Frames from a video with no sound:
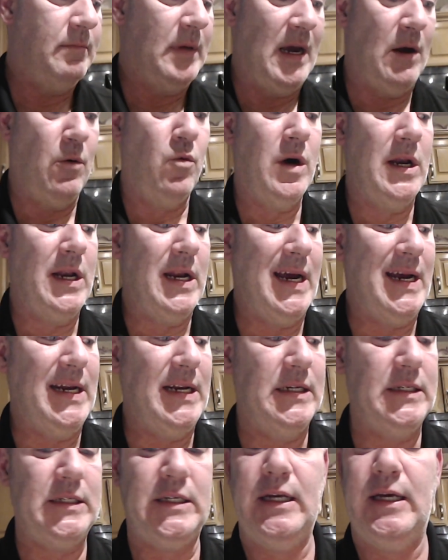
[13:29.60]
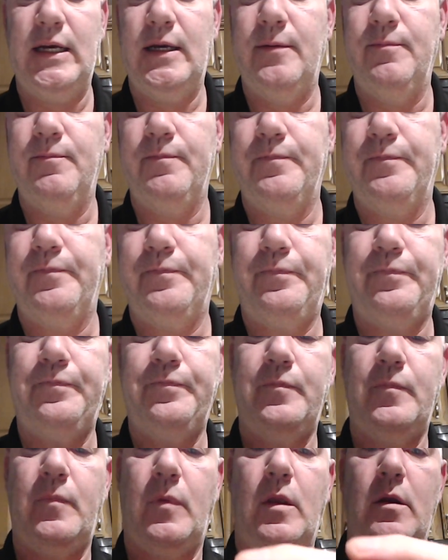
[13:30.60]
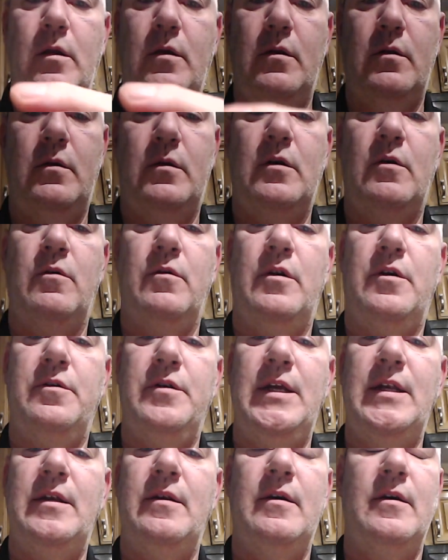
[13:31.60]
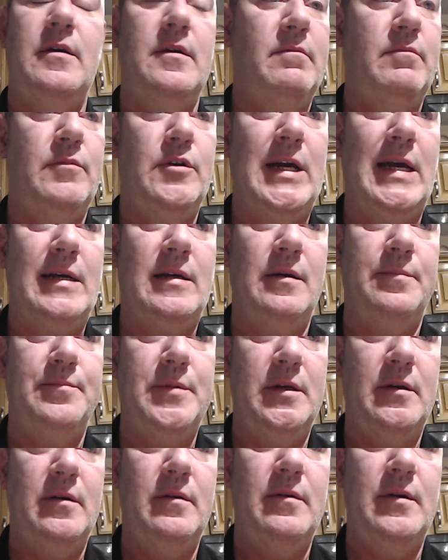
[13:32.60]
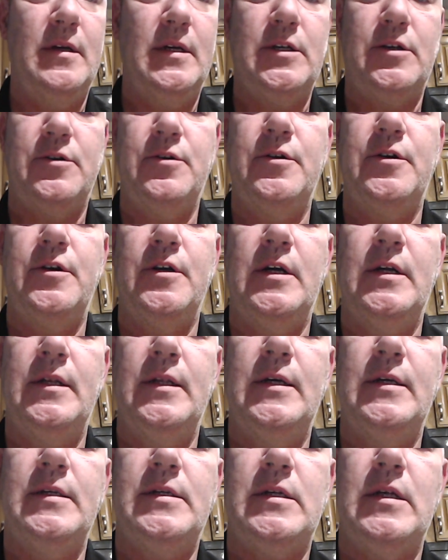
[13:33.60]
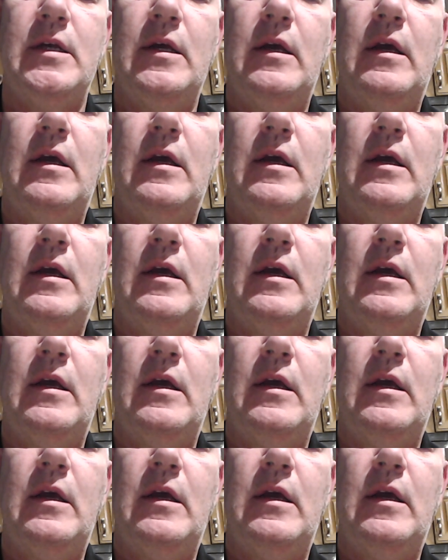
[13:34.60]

at 190C. So no need to jack up the extruder on this.